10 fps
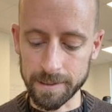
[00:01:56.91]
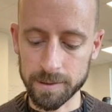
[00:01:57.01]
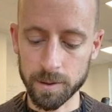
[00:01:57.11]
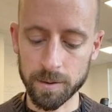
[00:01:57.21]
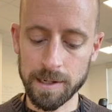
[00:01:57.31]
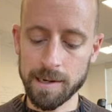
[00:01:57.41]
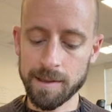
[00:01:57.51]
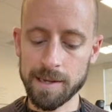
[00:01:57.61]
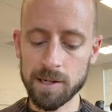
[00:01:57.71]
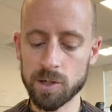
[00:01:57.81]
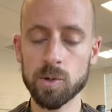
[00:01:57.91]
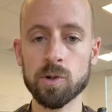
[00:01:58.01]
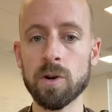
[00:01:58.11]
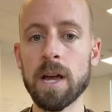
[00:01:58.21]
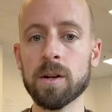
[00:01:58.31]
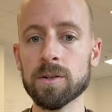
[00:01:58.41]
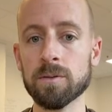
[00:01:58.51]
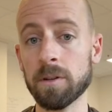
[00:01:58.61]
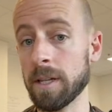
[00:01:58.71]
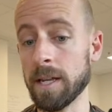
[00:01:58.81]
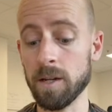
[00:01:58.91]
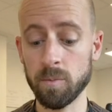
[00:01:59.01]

So these two triangles are related.